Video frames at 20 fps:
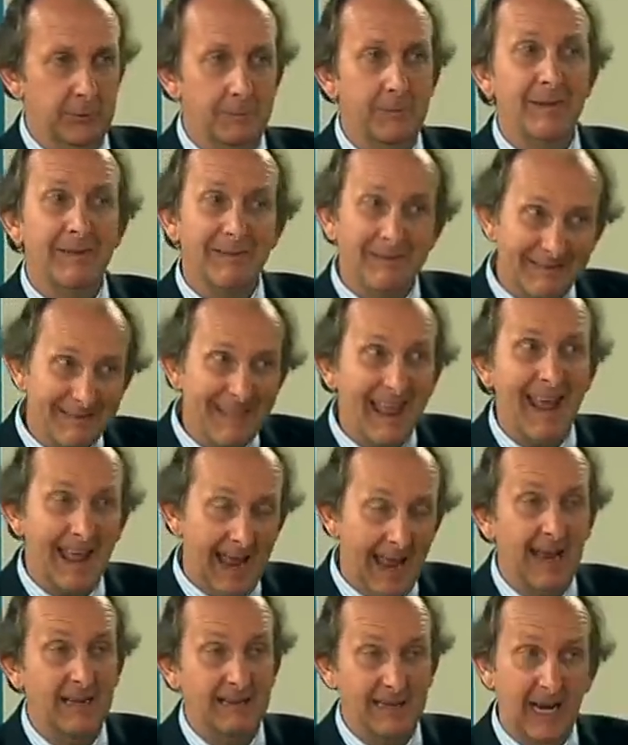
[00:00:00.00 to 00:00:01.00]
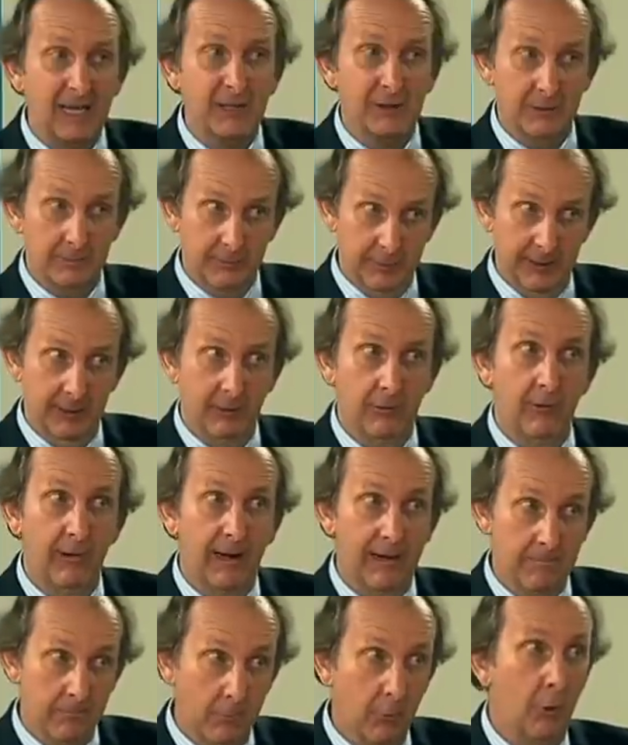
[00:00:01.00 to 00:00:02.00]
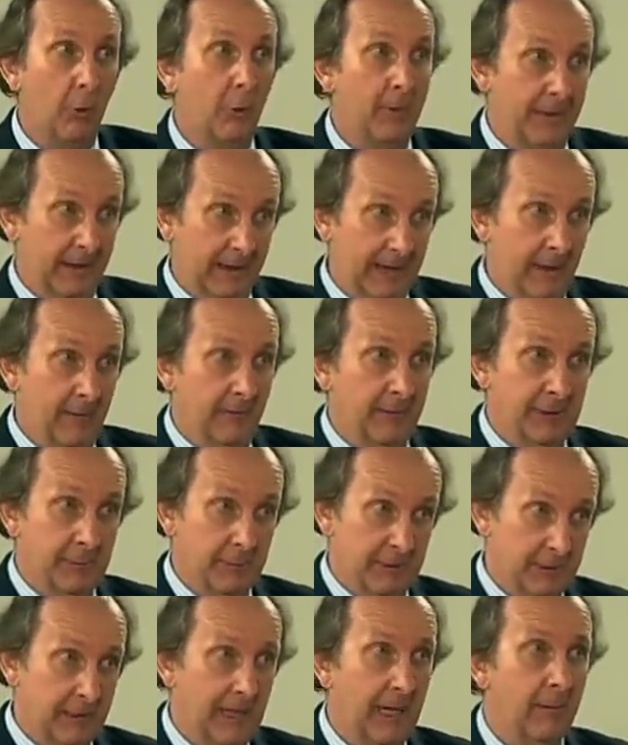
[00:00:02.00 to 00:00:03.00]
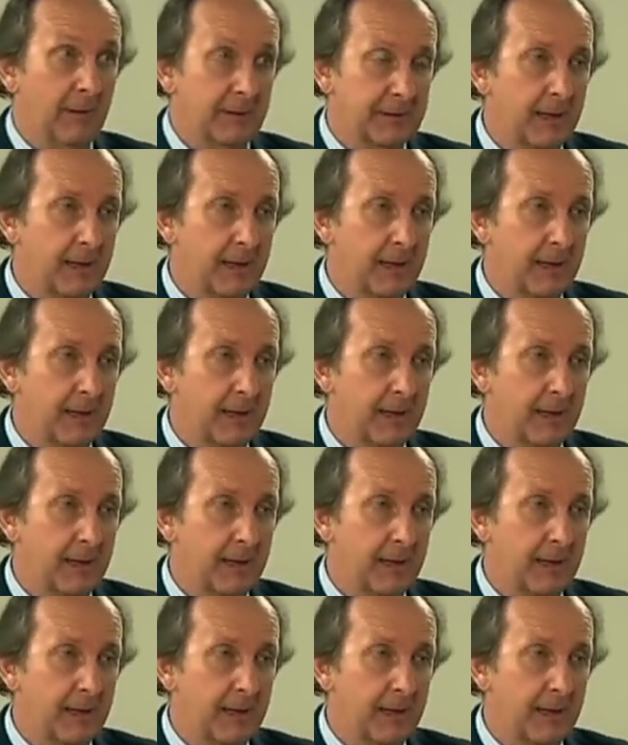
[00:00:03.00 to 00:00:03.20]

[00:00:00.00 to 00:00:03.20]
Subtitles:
but that has actually been created more when the currency was lower.